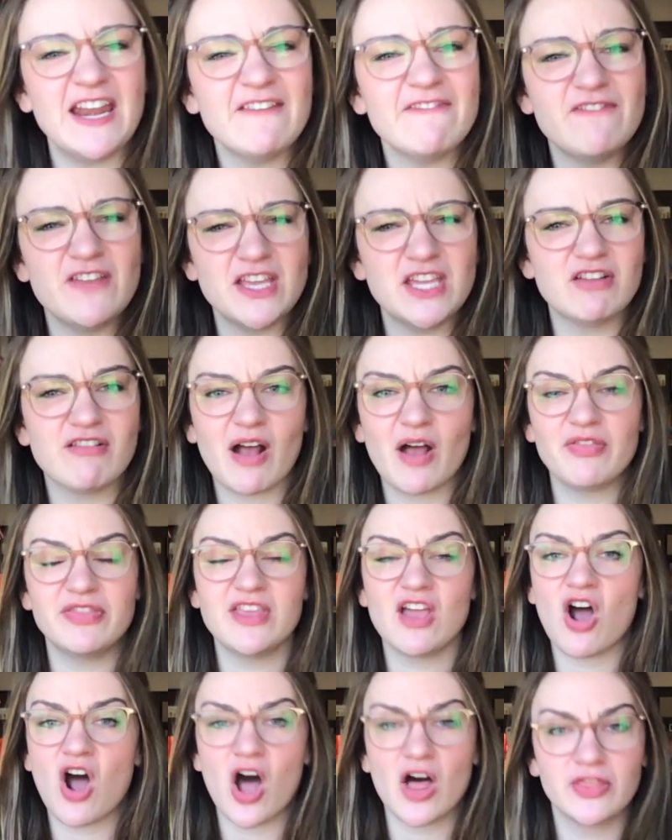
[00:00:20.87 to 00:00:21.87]
to figure out
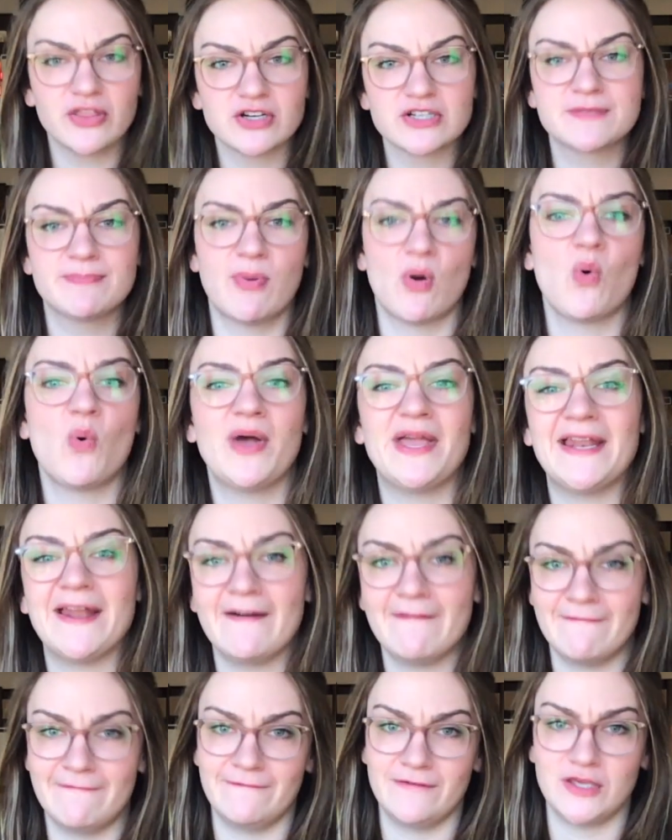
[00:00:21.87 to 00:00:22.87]
the author's point
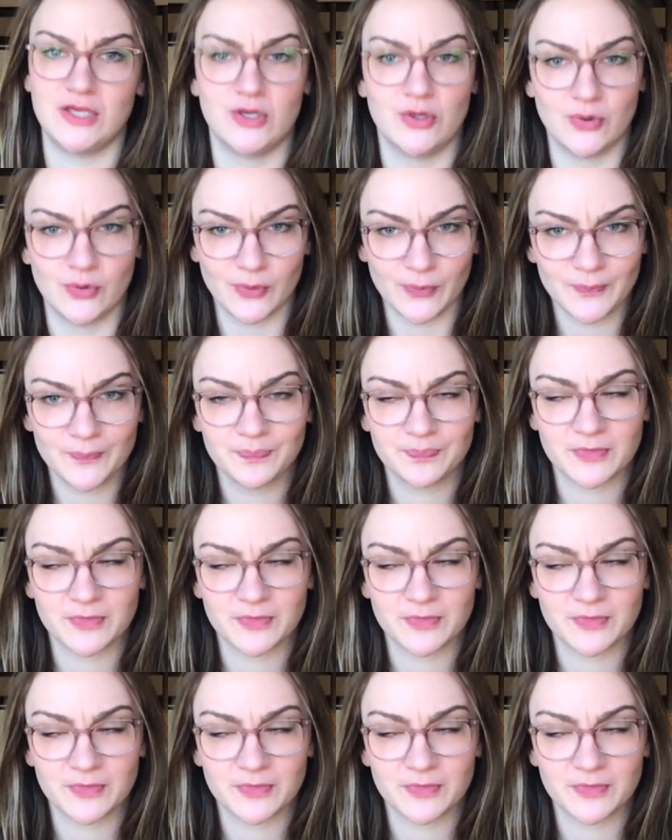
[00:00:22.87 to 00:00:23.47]
of view.